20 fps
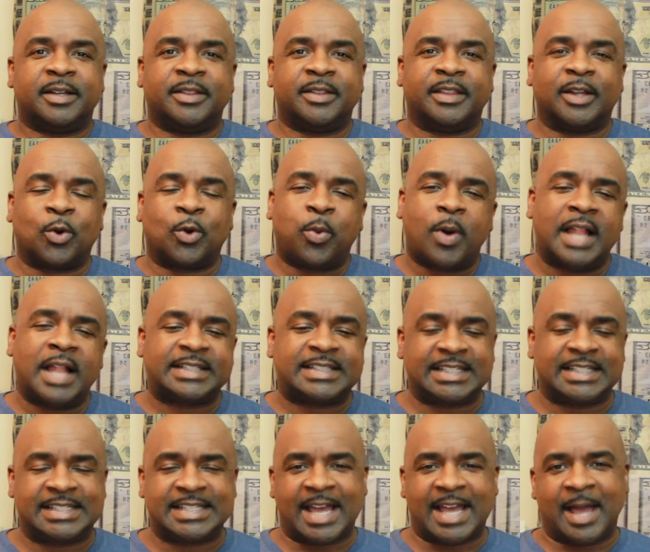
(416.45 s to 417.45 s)
the
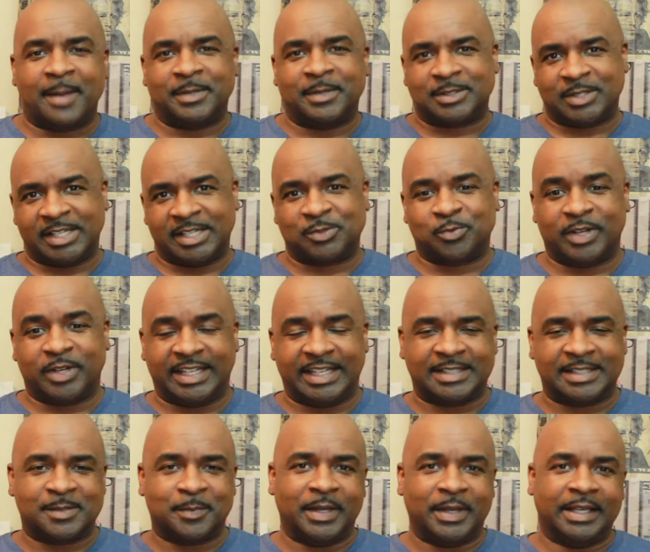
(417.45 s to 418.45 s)
quality time is what
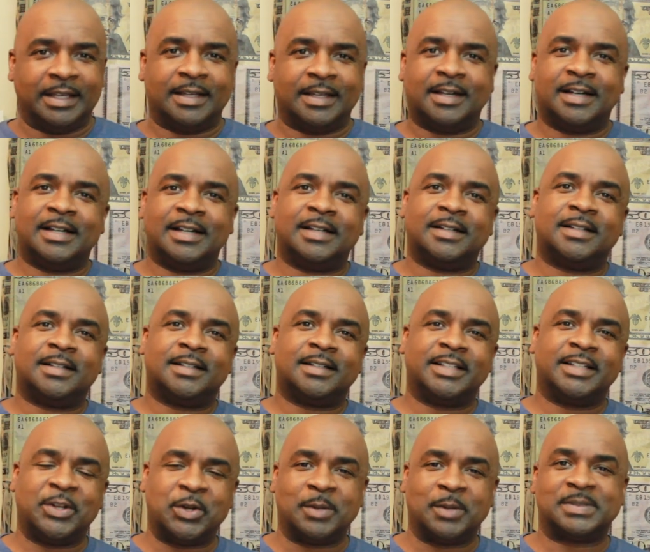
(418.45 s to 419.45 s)
gets me.
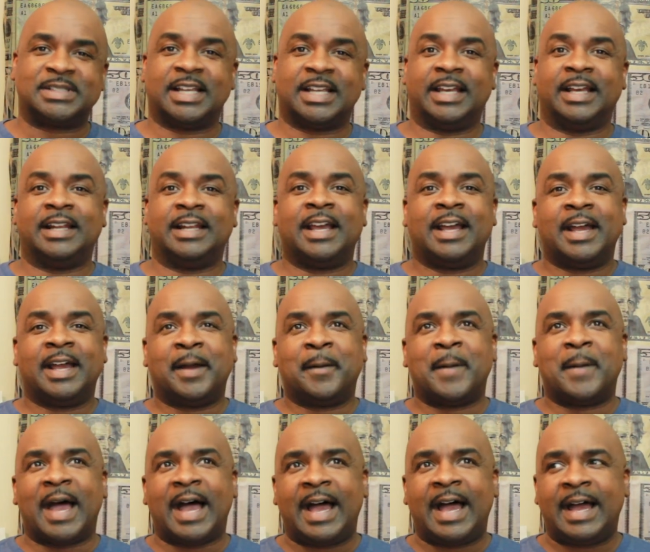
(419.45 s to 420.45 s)
You know what I'm saying?
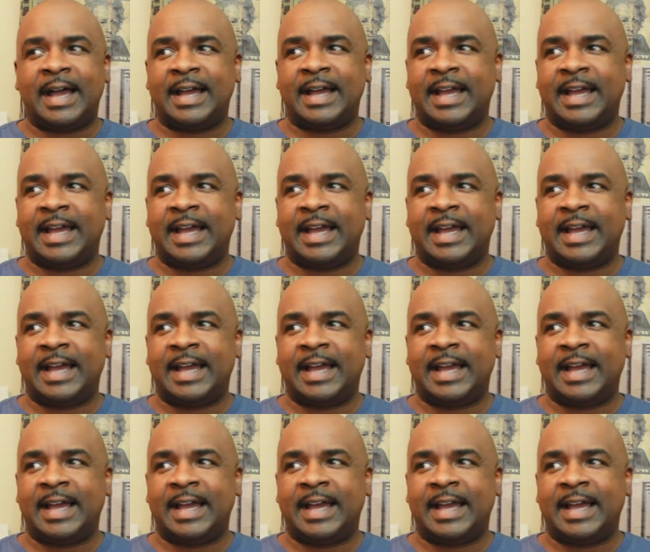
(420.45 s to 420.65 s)
I